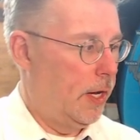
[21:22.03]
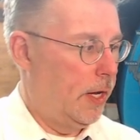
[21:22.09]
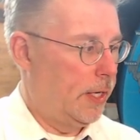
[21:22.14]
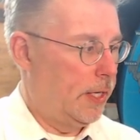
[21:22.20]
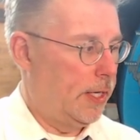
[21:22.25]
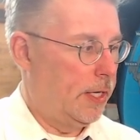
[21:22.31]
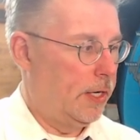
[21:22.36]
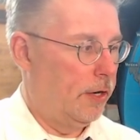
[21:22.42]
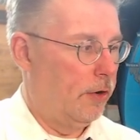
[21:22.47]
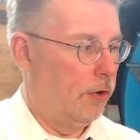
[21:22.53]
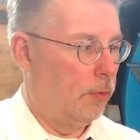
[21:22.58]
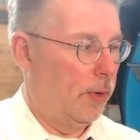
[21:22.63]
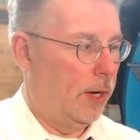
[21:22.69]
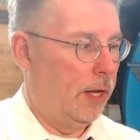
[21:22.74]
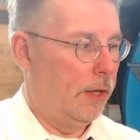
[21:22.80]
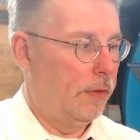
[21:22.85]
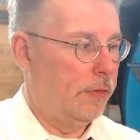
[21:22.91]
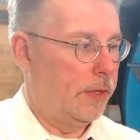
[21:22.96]
in and
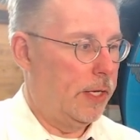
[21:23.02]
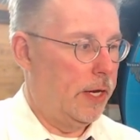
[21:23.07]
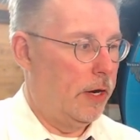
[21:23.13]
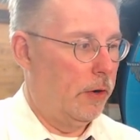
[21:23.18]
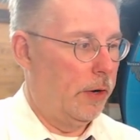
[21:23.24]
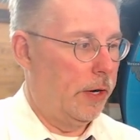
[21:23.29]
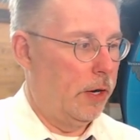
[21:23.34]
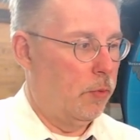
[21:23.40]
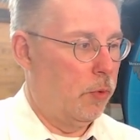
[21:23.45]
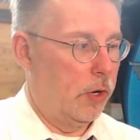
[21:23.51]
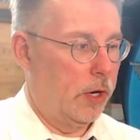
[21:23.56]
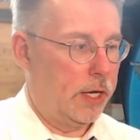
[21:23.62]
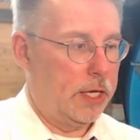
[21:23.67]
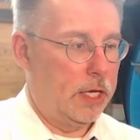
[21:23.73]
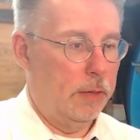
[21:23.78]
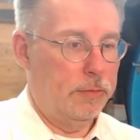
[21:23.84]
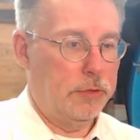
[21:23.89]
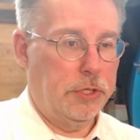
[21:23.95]
around the area where
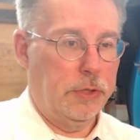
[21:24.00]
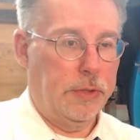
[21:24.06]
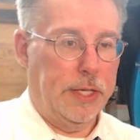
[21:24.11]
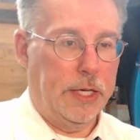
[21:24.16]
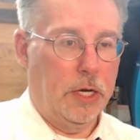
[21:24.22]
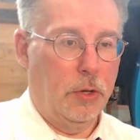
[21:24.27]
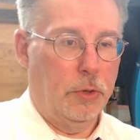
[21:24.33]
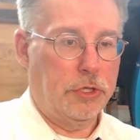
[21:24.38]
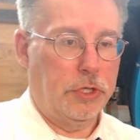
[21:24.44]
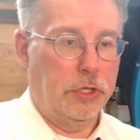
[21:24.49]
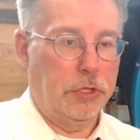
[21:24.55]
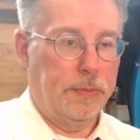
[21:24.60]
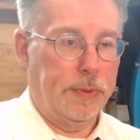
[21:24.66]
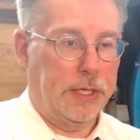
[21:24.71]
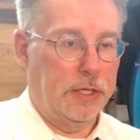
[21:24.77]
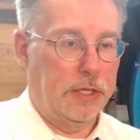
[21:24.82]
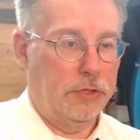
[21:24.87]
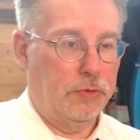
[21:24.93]
it comes to the oceans,
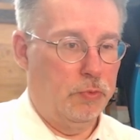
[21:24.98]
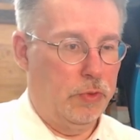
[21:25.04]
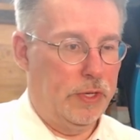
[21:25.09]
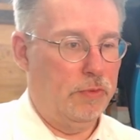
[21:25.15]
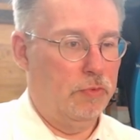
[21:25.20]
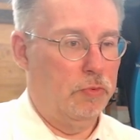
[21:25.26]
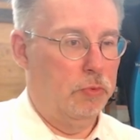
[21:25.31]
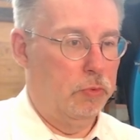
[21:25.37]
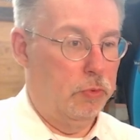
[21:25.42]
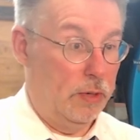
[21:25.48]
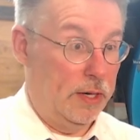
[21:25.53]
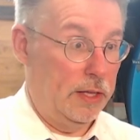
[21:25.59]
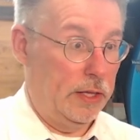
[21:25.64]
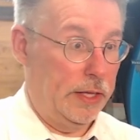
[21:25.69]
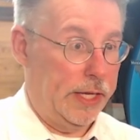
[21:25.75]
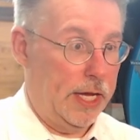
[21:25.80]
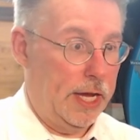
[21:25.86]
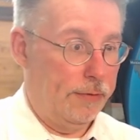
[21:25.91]
because we
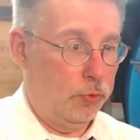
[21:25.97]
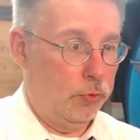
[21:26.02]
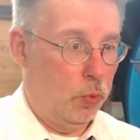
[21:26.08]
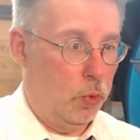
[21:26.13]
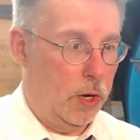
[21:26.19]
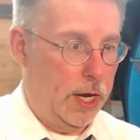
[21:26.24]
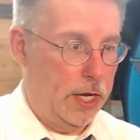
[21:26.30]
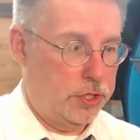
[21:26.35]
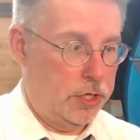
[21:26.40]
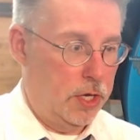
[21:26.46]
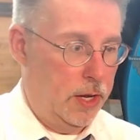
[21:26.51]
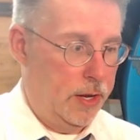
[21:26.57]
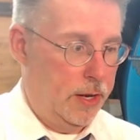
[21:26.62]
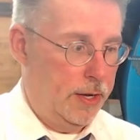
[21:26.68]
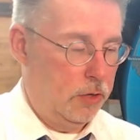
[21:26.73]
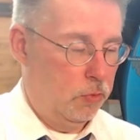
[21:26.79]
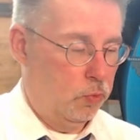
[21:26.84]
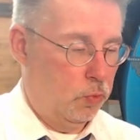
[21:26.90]
really have to watch
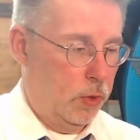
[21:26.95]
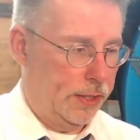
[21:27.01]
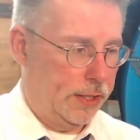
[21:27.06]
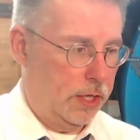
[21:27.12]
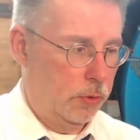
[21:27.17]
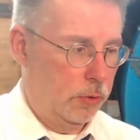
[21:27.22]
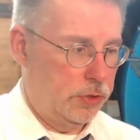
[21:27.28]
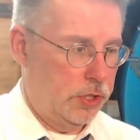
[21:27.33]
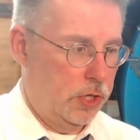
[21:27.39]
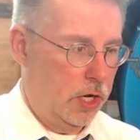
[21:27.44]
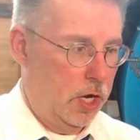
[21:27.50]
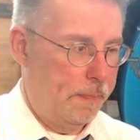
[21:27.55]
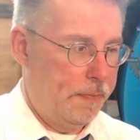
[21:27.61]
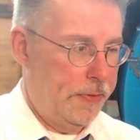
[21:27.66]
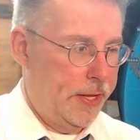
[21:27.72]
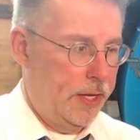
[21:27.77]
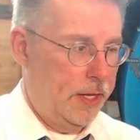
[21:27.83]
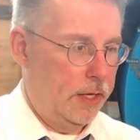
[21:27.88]
what goes
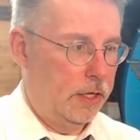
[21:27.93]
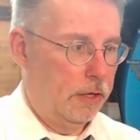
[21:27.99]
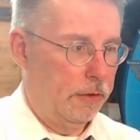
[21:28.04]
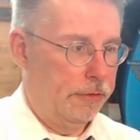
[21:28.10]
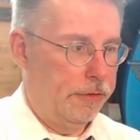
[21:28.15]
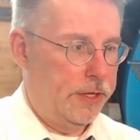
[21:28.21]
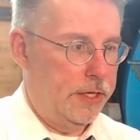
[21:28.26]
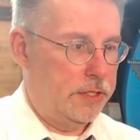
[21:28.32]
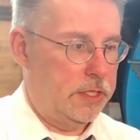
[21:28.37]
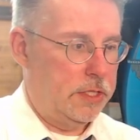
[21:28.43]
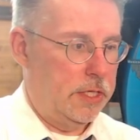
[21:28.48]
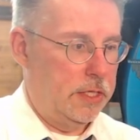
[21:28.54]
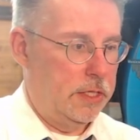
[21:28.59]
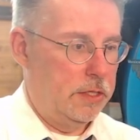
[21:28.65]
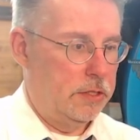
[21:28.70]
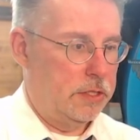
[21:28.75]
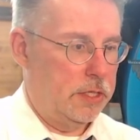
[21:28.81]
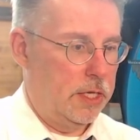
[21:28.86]
on. Now, this
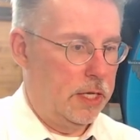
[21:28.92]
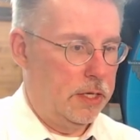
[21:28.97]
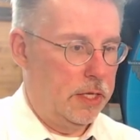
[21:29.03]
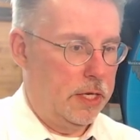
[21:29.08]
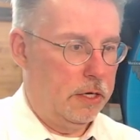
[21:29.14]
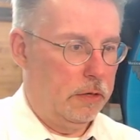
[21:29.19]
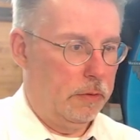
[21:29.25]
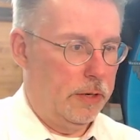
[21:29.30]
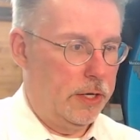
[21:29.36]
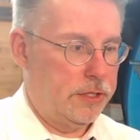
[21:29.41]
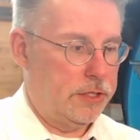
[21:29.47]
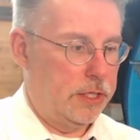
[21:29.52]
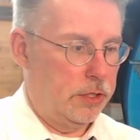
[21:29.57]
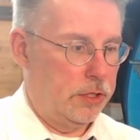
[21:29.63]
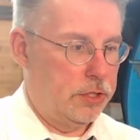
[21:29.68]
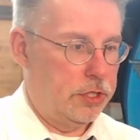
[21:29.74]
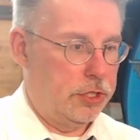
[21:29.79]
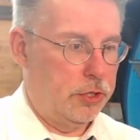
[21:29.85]
is an
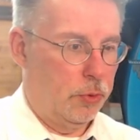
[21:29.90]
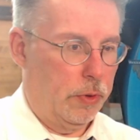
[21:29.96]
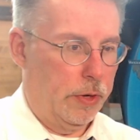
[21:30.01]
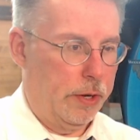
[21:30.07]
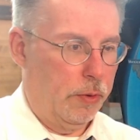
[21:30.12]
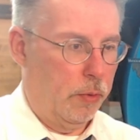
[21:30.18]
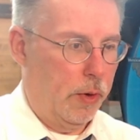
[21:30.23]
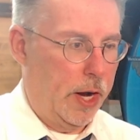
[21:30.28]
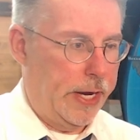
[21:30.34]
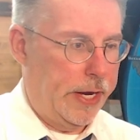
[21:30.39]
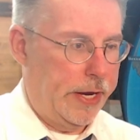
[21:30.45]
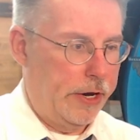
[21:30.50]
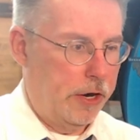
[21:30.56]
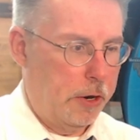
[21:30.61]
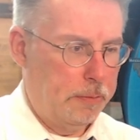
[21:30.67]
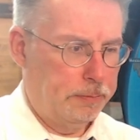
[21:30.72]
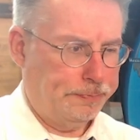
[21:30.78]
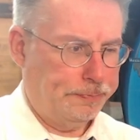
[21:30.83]
interesting story right here.